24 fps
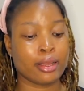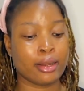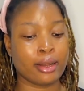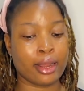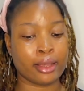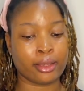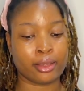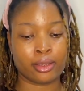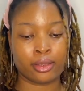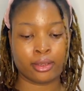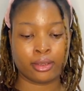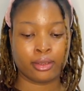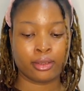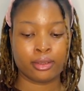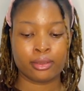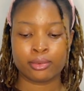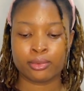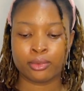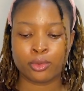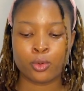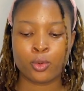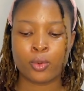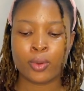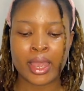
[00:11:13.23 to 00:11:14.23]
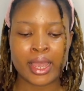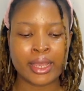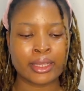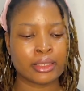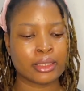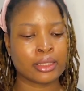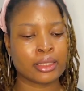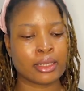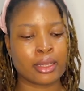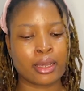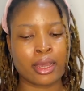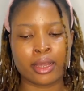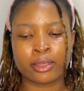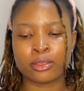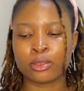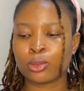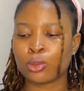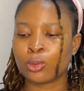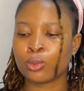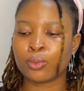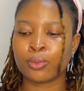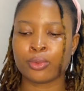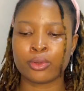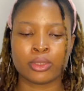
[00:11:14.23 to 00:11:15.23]
Like, where is the
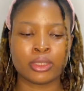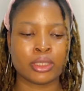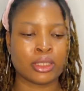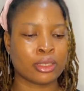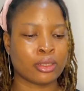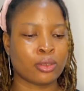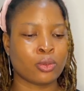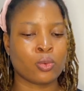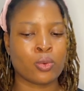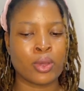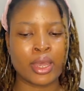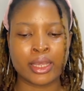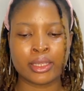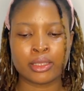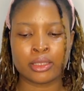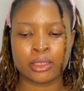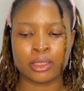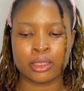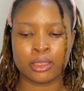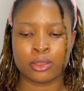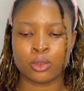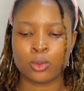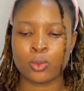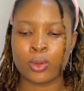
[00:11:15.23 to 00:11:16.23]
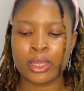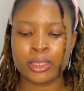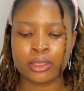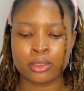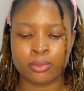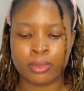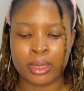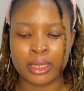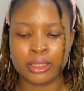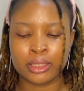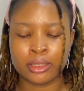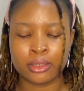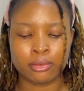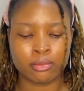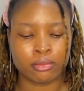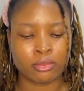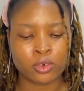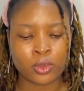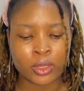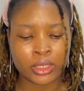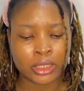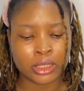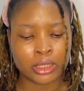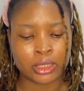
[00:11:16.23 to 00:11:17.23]
cancel button? Where is it? Where's
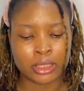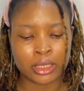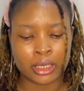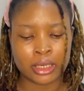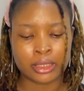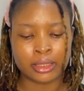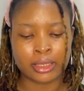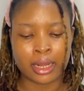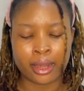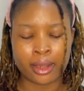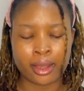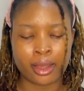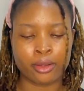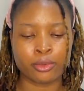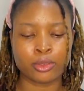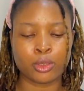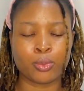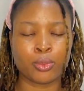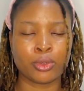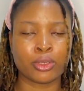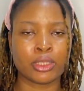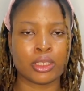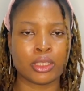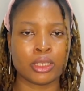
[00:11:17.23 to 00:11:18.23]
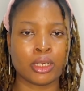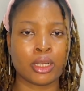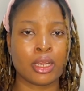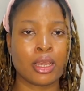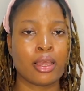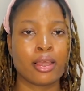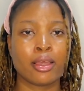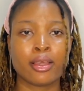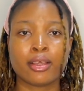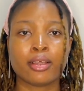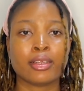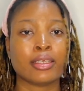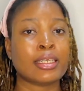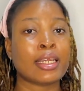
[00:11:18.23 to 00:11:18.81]
the delete account button?